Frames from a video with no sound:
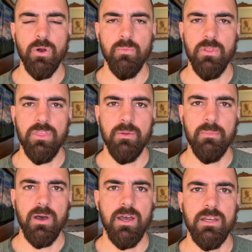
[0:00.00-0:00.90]
with the
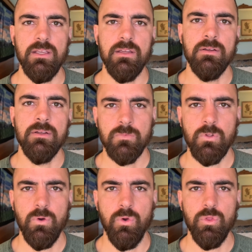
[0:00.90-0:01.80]
body,
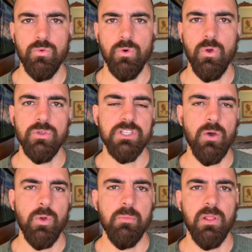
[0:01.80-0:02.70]
or the roles that
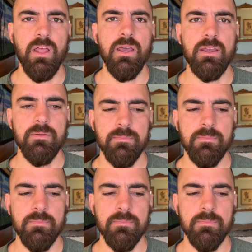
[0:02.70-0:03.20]
we play.